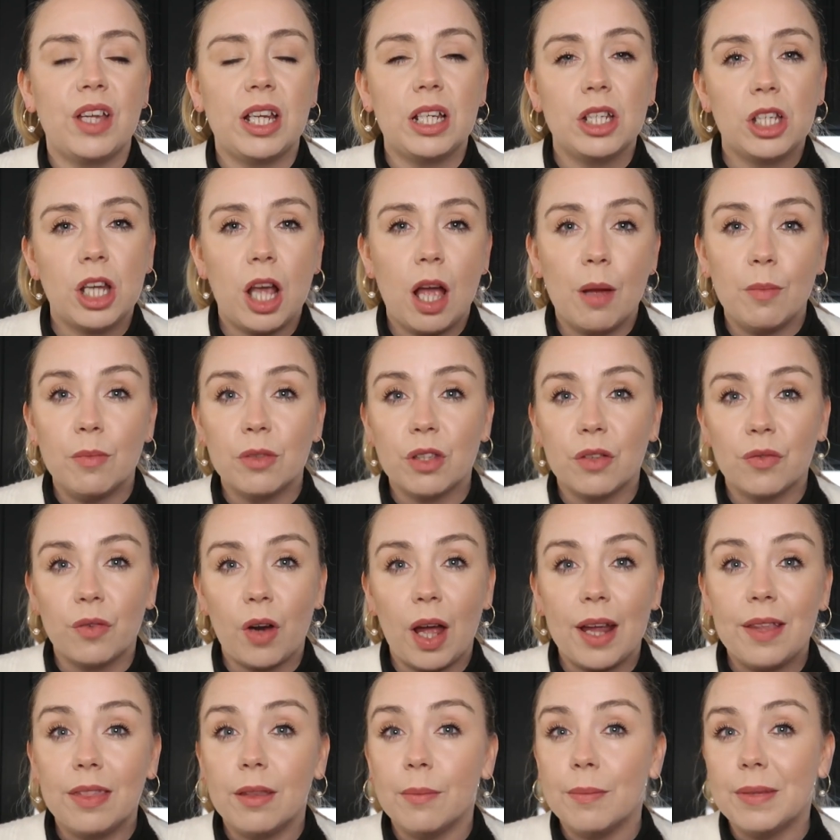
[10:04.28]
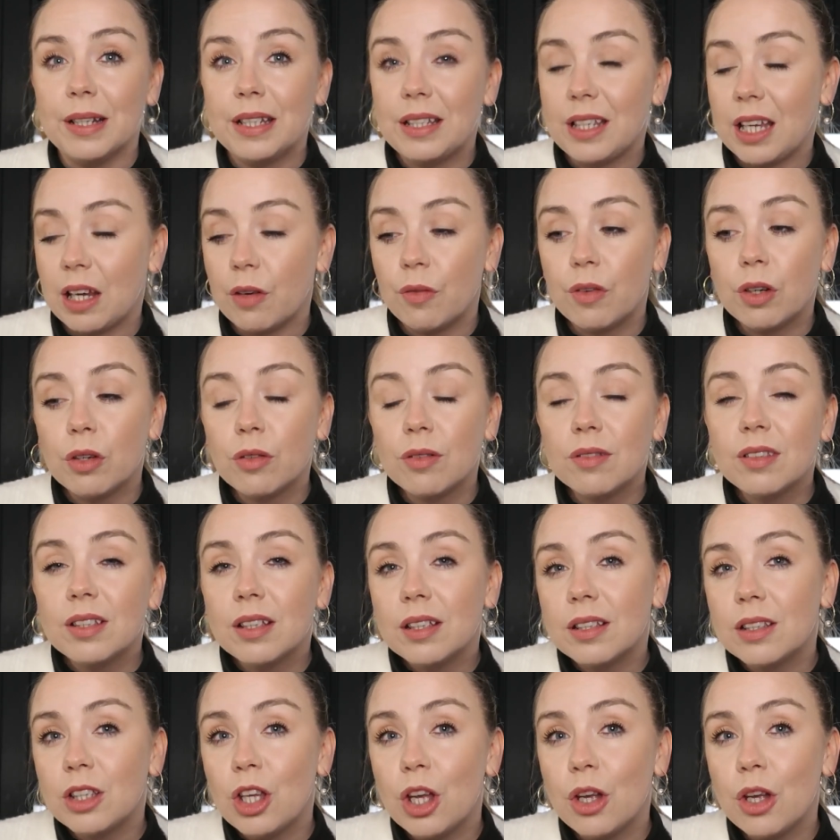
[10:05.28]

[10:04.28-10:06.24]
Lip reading: in terms of like the materials it's